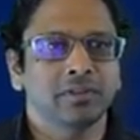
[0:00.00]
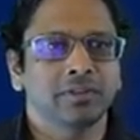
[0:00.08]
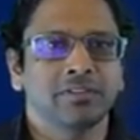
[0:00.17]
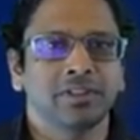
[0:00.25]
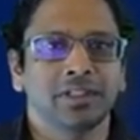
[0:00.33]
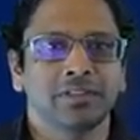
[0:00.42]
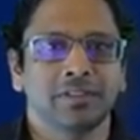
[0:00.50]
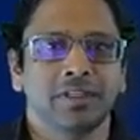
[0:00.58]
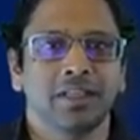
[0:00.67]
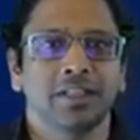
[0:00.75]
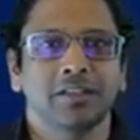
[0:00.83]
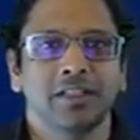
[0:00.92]
So we're just
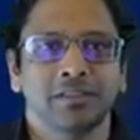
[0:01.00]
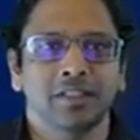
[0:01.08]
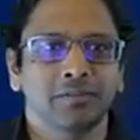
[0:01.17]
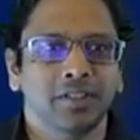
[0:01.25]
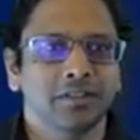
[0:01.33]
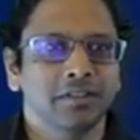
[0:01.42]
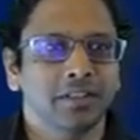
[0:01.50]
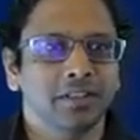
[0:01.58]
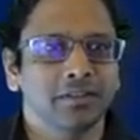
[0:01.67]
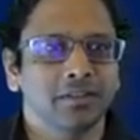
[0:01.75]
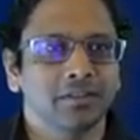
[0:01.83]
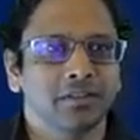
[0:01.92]
running these commands
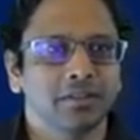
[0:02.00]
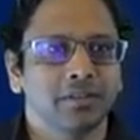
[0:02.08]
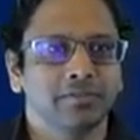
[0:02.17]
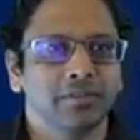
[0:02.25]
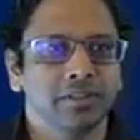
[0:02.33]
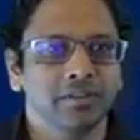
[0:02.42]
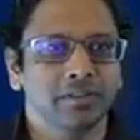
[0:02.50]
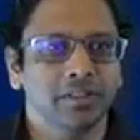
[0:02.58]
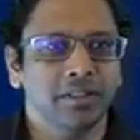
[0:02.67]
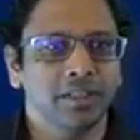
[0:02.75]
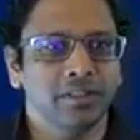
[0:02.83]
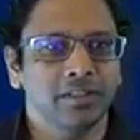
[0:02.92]
now. So first we
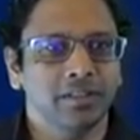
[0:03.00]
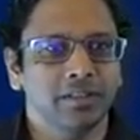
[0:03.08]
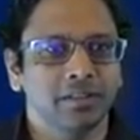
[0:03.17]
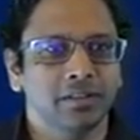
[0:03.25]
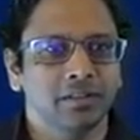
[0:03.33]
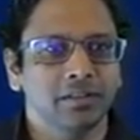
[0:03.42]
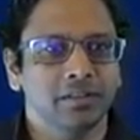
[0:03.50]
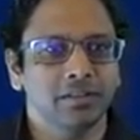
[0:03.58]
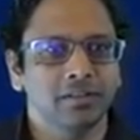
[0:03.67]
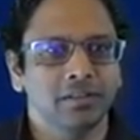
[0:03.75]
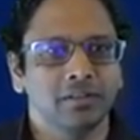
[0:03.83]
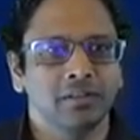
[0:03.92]
create the
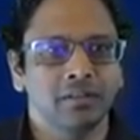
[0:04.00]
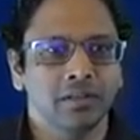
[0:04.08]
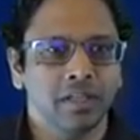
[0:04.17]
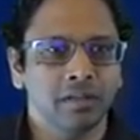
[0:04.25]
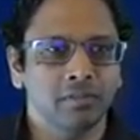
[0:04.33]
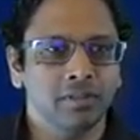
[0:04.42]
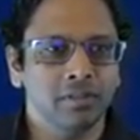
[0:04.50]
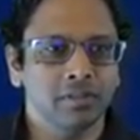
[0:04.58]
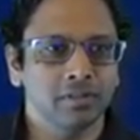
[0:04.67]
table.